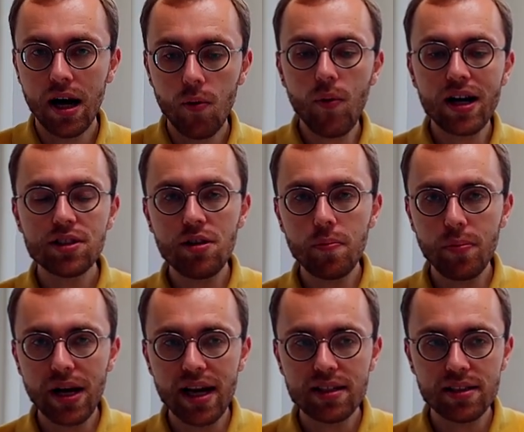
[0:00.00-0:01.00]
once you
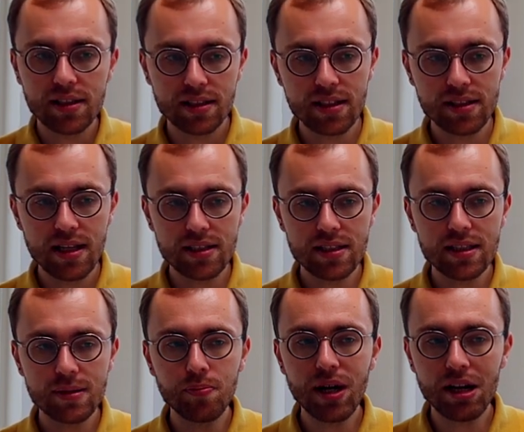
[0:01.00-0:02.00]
pass, let's say,
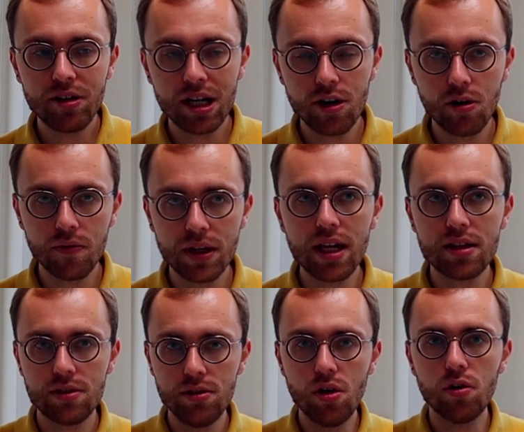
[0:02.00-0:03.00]
this barrier of
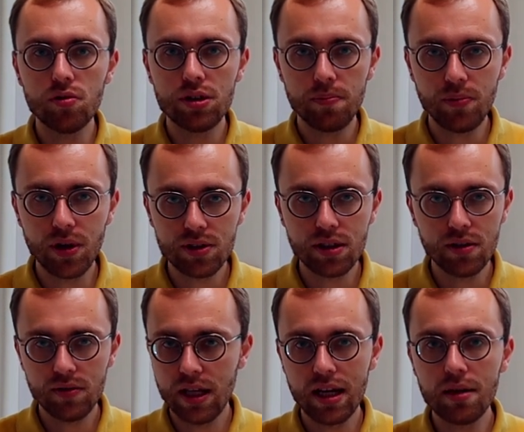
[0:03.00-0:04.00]
get know the
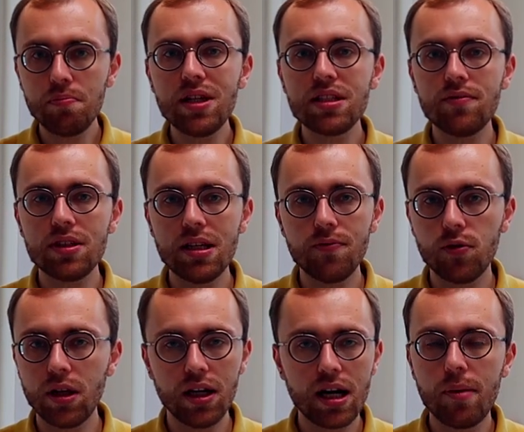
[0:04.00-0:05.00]
person, like, and meeting with him for
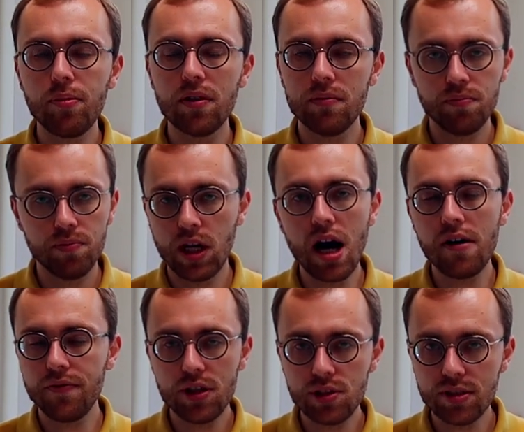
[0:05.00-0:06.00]
like a couple
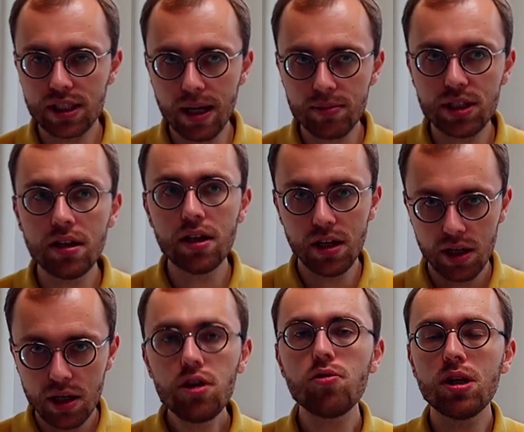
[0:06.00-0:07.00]
coffees or something,
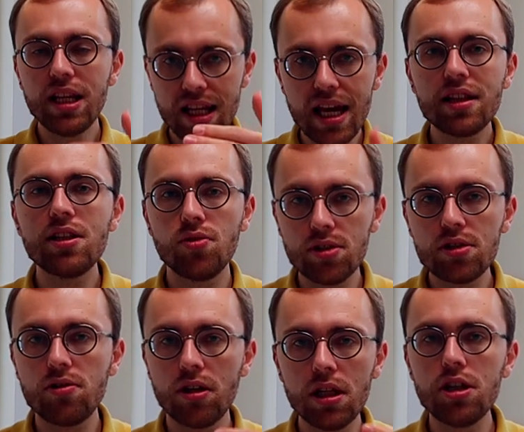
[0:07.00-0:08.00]
you already get into
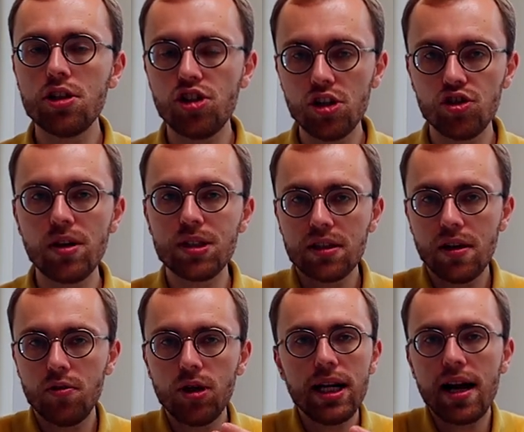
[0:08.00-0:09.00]
this relationship that I
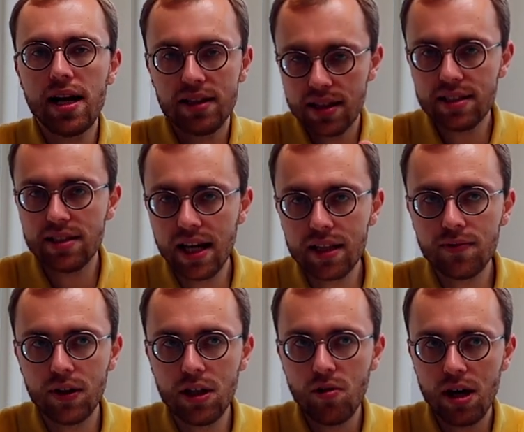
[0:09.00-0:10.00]
really understand
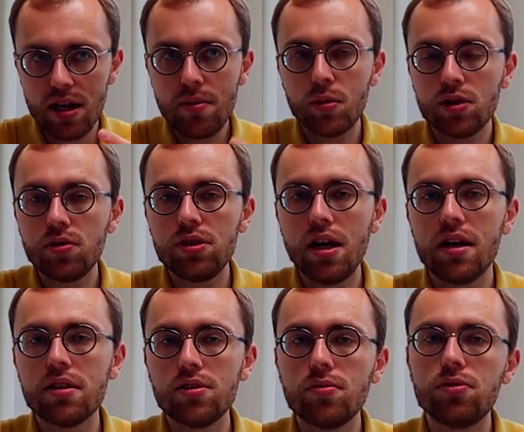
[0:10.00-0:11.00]
when you are able to
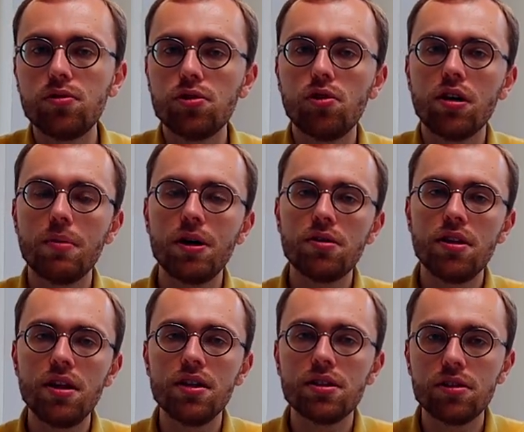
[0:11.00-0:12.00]
take to talk about the
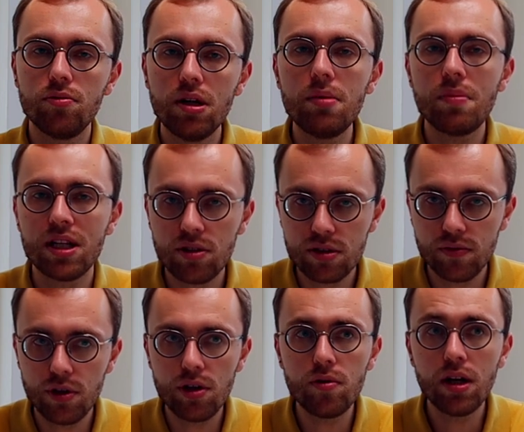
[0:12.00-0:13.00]
things that really matters
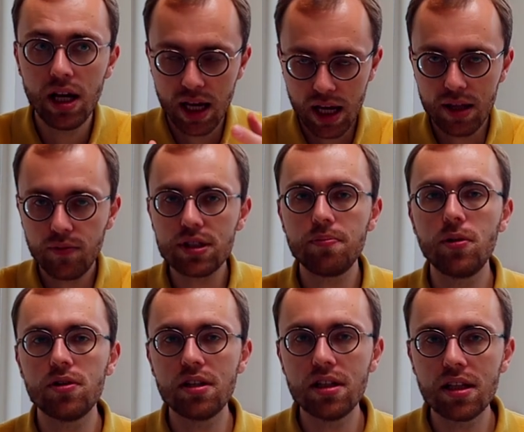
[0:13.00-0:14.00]
for you and for the
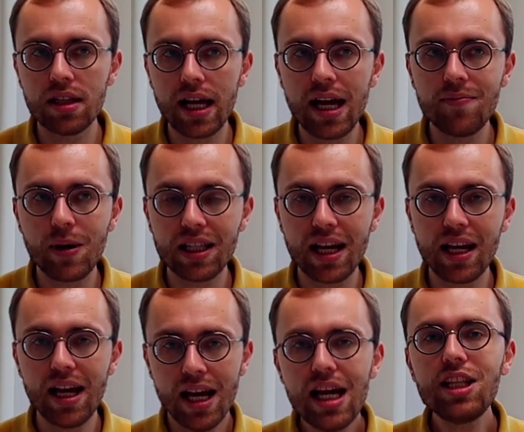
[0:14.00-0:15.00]
person in life. But like
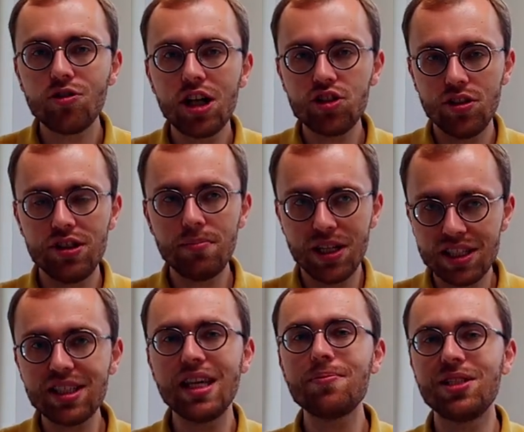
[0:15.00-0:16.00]
in Russia, you simply
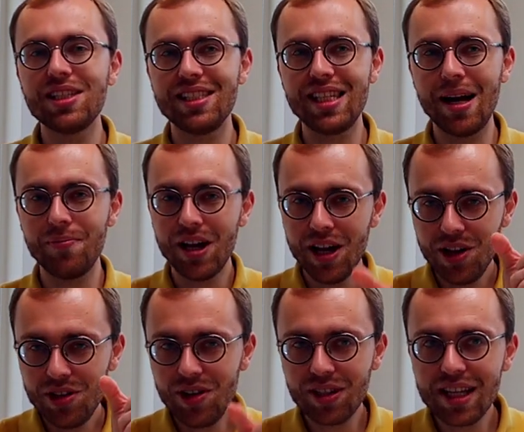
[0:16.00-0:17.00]
skip the step. You,